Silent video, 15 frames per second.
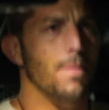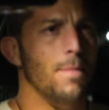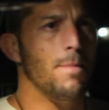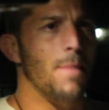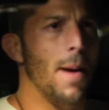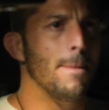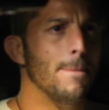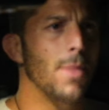
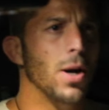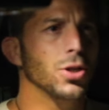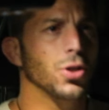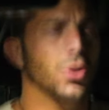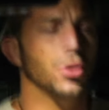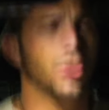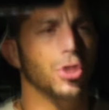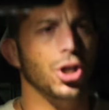my
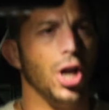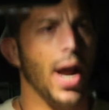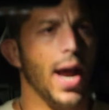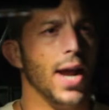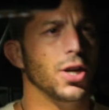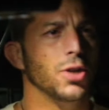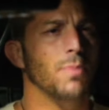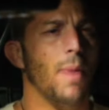muscles
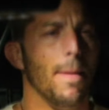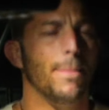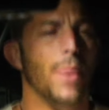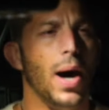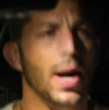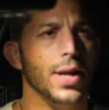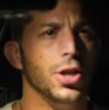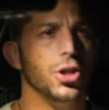change, my
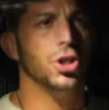body